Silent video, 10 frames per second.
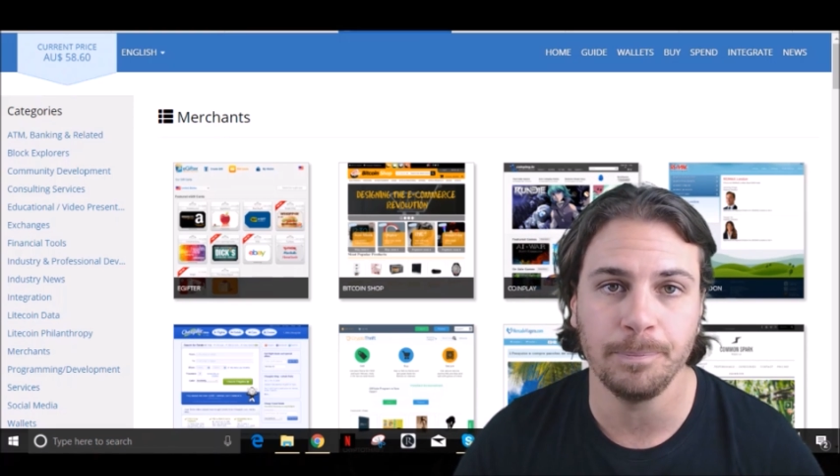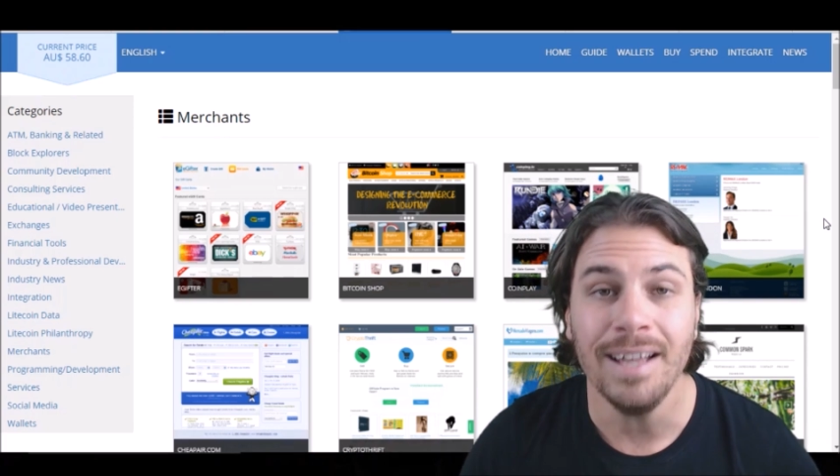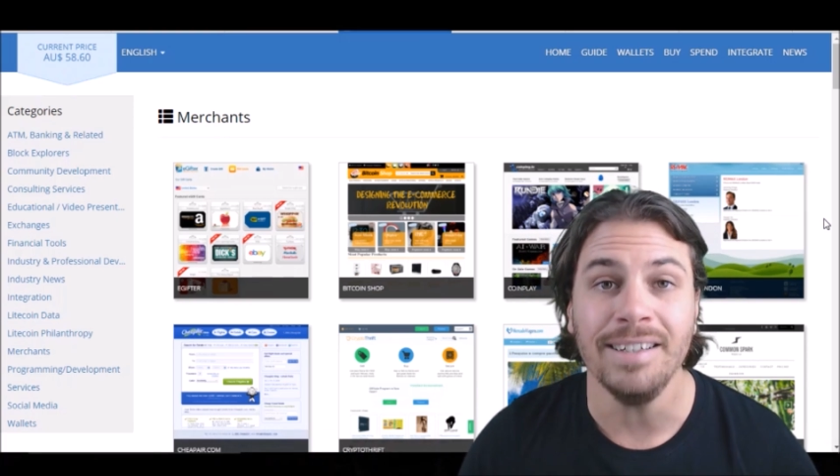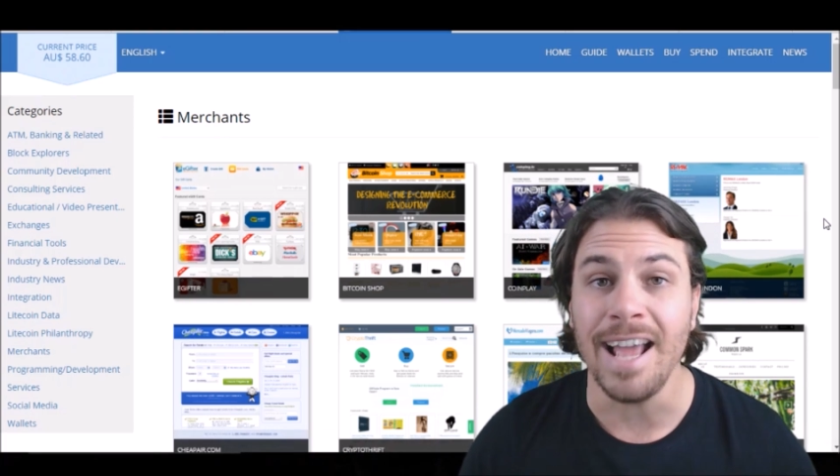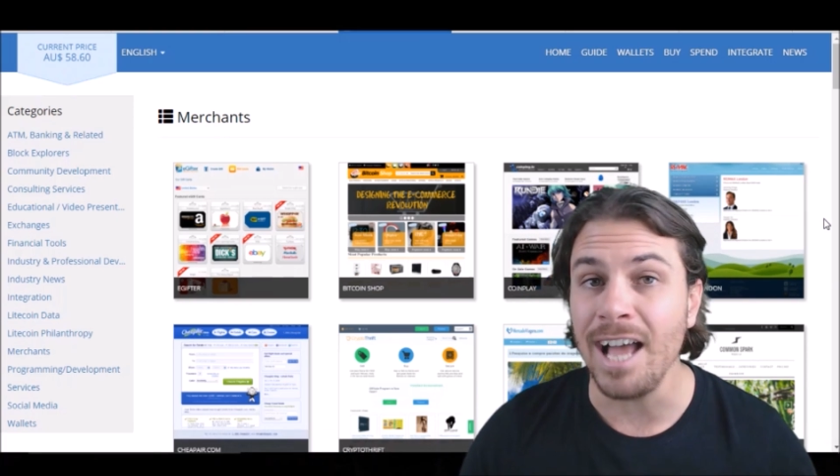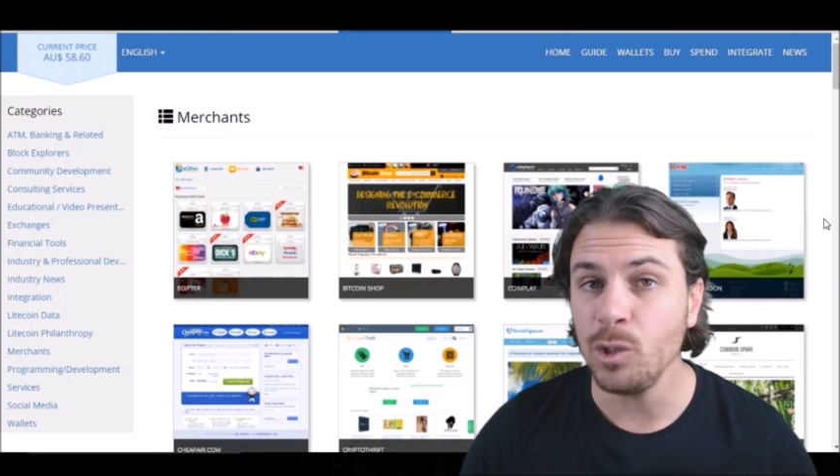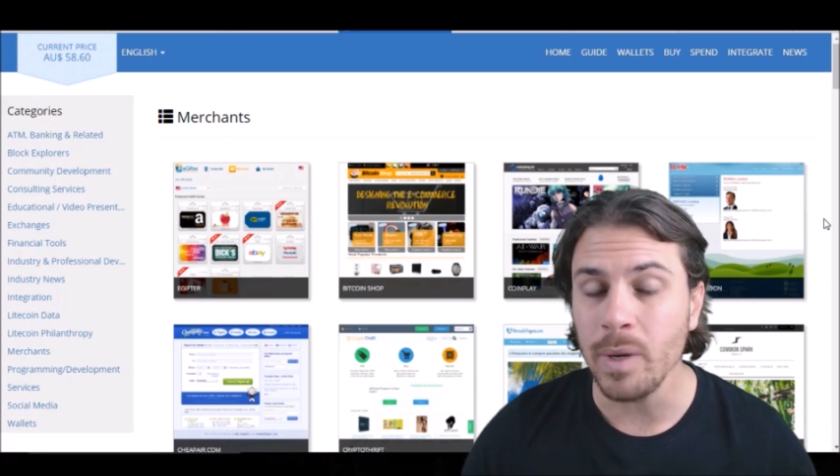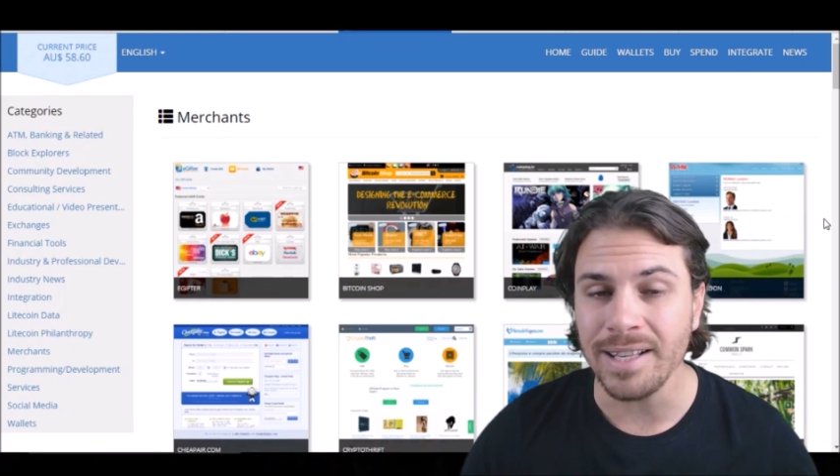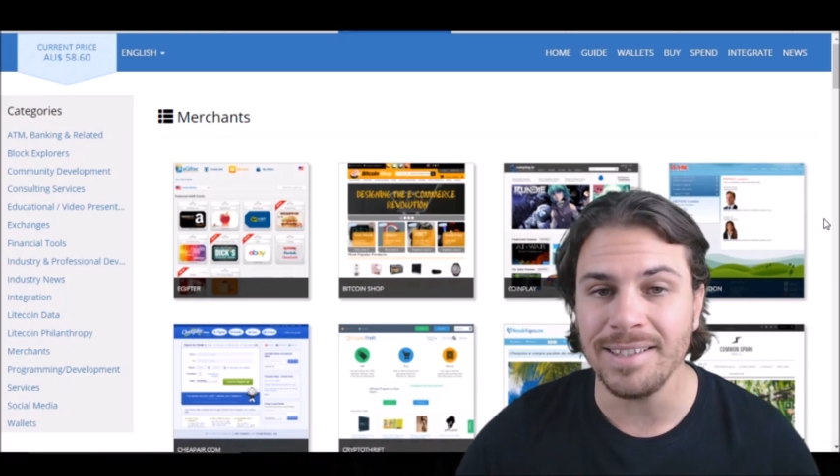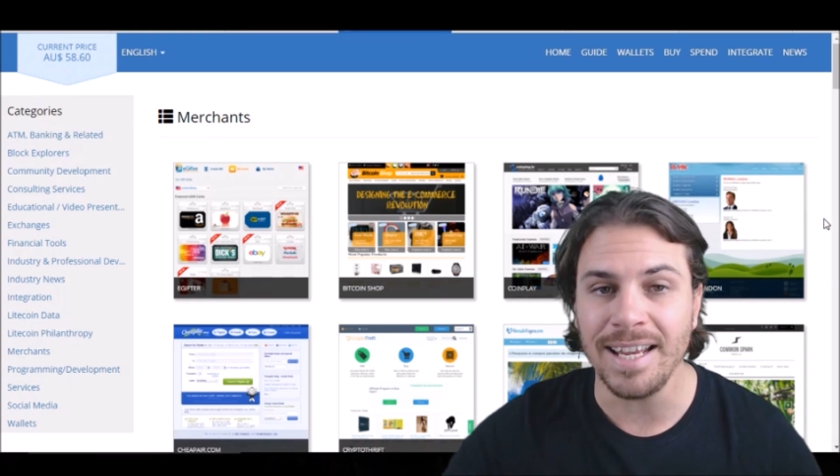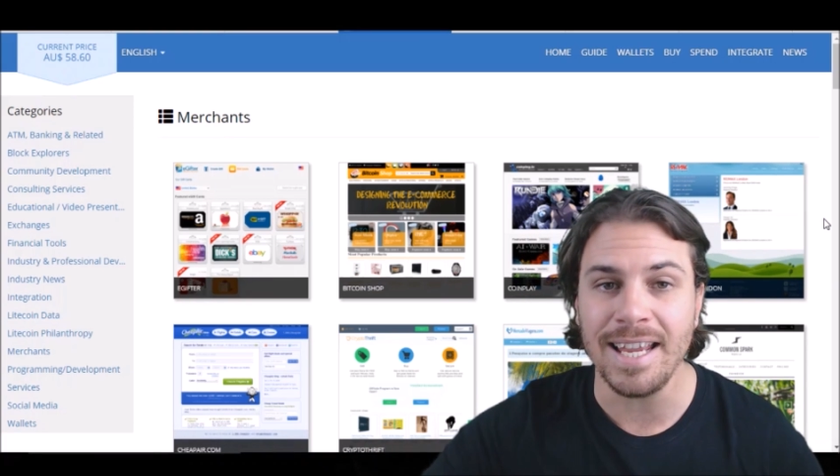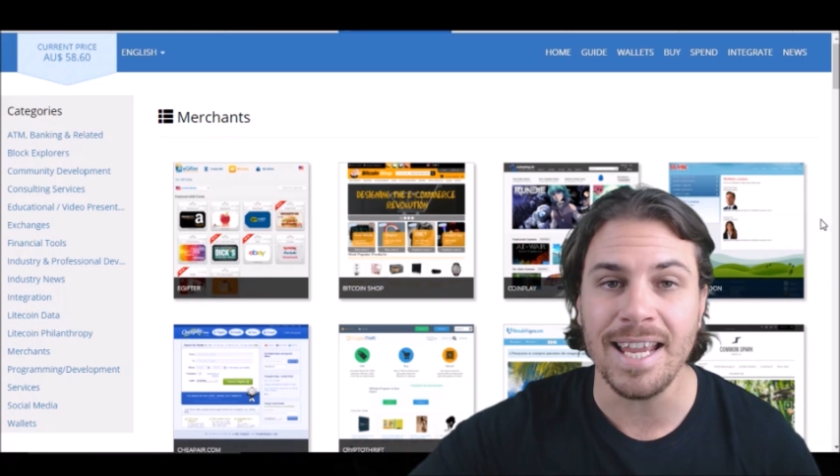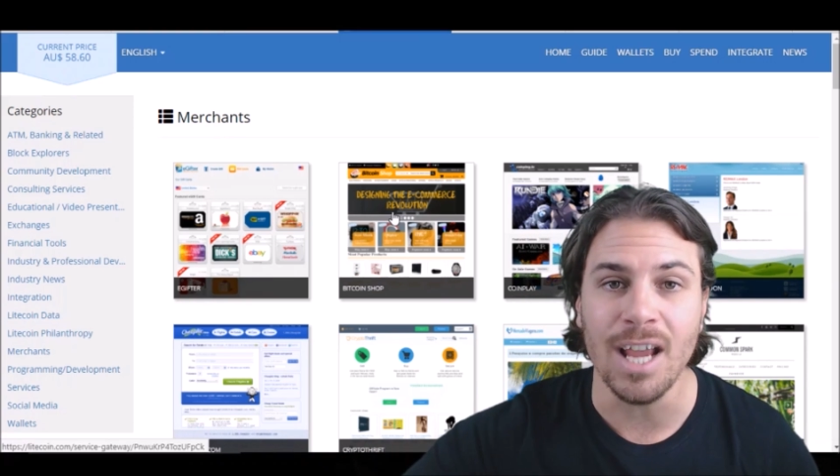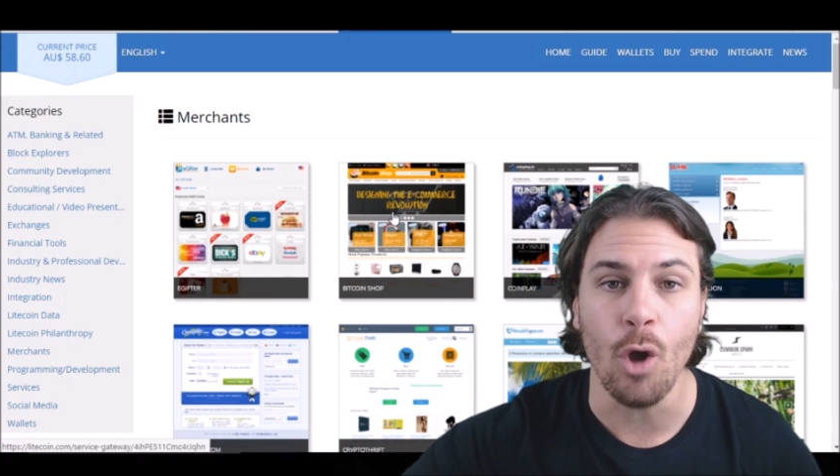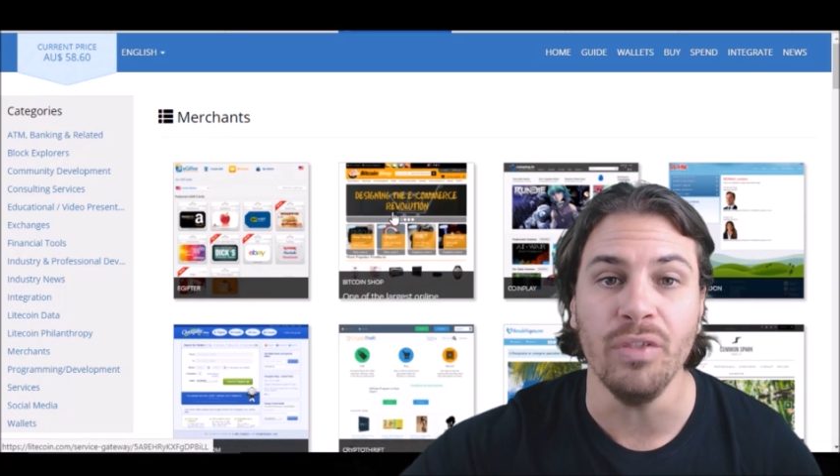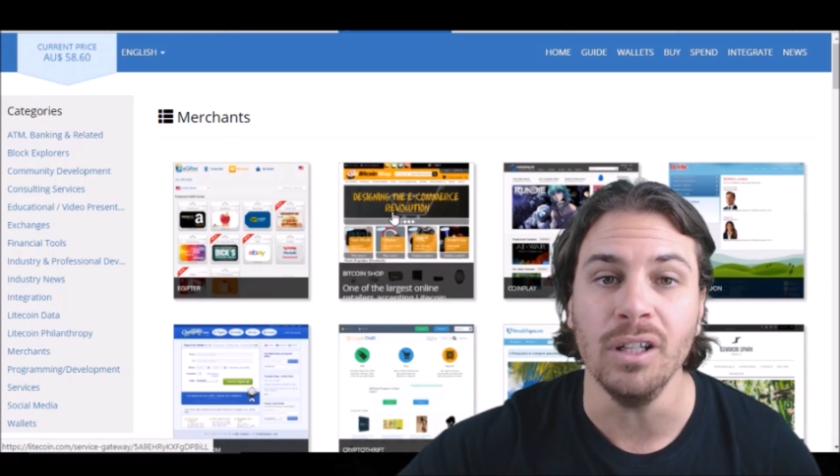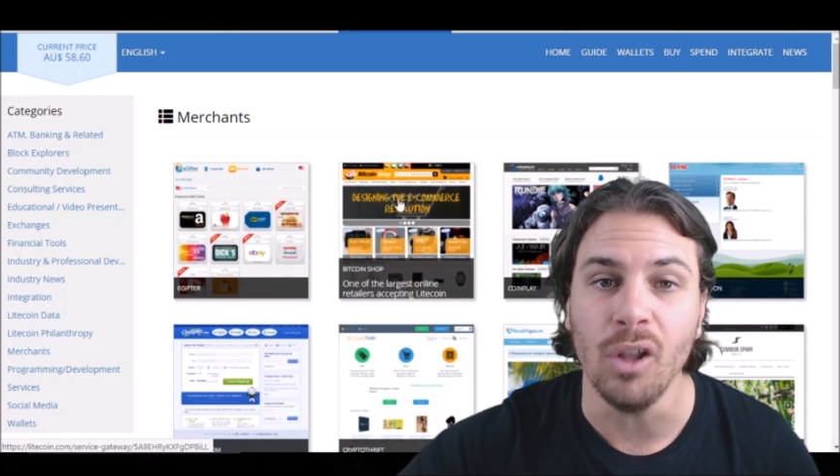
Now, as we can see here on the